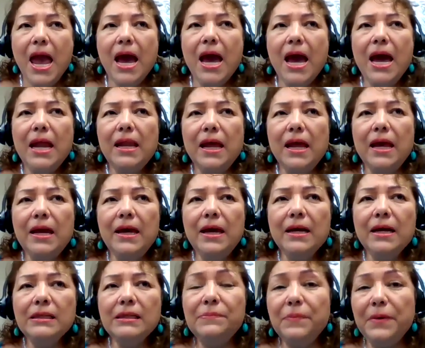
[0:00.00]
and
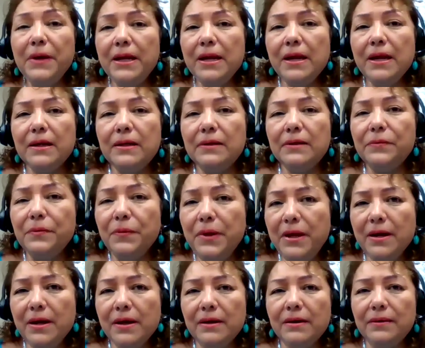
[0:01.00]
it has been a
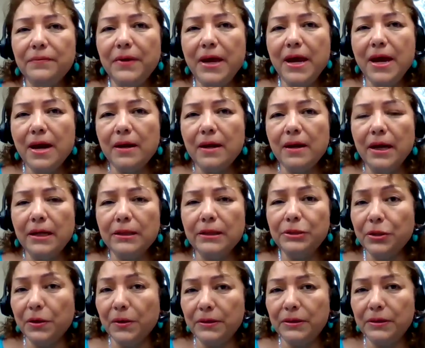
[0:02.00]
real
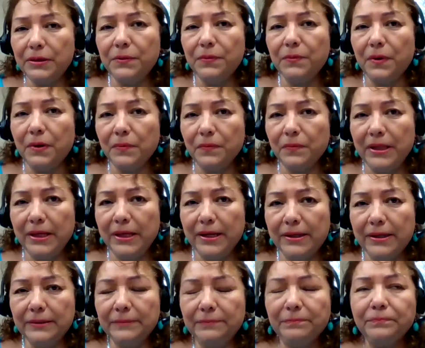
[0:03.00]
joy to work with
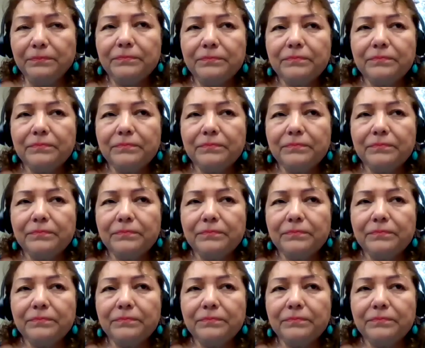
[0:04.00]
her.